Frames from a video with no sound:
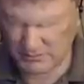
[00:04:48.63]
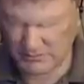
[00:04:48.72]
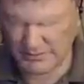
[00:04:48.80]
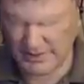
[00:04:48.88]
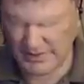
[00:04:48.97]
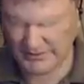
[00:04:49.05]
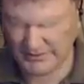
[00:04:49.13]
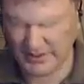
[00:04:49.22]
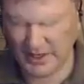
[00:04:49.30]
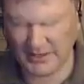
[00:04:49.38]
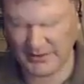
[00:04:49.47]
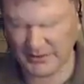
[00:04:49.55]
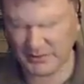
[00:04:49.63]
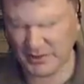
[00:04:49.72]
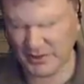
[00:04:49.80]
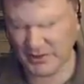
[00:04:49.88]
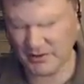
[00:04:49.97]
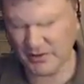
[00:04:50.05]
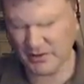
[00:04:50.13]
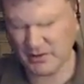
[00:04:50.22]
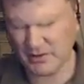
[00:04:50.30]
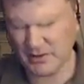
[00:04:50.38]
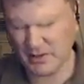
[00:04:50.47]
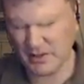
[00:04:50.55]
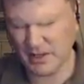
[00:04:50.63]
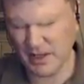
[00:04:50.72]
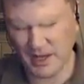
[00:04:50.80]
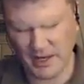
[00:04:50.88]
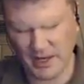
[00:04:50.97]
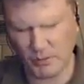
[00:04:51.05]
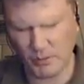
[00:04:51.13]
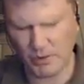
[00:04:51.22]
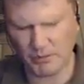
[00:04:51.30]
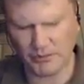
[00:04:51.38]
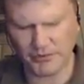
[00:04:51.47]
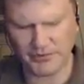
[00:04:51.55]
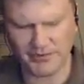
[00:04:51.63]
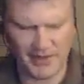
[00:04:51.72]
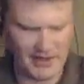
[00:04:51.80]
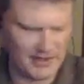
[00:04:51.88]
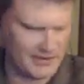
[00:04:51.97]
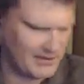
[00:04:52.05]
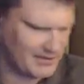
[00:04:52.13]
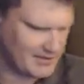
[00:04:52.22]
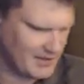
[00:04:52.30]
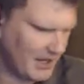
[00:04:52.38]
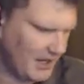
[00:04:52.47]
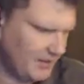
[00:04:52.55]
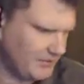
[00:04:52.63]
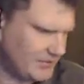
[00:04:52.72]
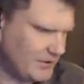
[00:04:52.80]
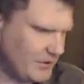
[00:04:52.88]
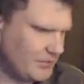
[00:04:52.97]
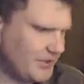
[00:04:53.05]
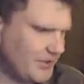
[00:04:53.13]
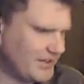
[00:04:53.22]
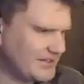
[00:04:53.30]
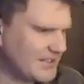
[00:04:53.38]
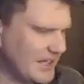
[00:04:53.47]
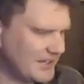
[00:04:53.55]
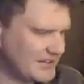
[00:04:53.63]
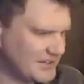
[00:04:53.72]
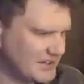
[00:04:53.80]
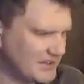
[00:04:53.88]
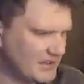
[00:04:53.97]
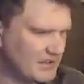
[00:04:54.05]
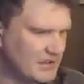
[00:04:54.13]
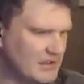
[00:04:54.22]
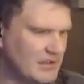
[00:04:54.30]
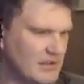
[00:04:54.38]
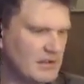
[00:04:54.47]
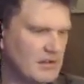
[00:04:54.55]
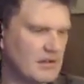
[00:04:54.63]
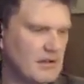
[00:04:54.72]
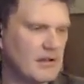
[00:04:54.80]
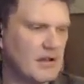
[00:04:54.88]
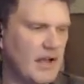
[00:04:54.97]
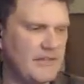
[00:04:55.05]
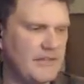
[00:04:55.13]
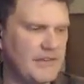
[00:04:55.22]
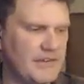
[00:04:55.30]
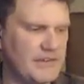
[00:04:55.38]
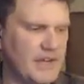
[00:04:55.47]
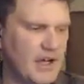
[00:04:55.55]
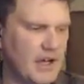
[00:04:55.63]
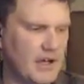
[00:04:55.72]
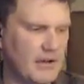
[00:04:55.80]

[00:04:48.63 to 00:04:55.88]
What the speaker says: Yes, it has been at a 1% at this time. Still being tested at this time.